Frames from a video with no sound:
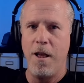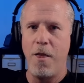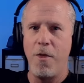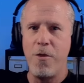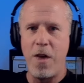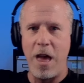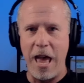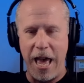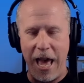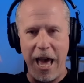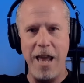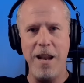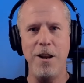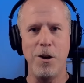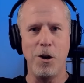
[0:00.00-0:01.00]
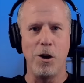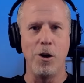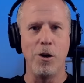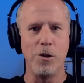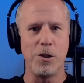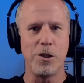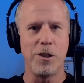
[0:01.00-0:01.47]
the
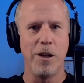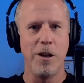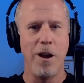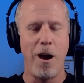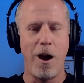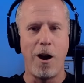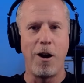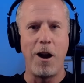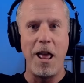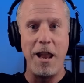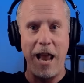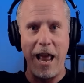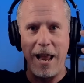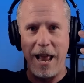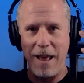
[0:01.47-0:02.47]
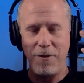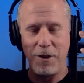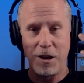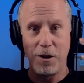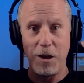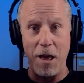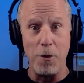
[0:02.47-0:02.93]
editors are and
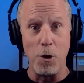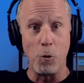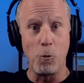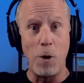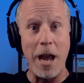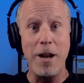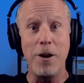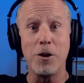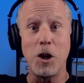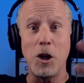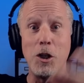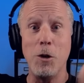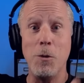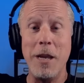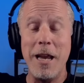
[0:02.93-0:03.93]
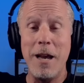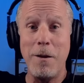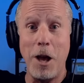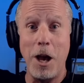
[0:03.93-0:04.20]
the writers are doing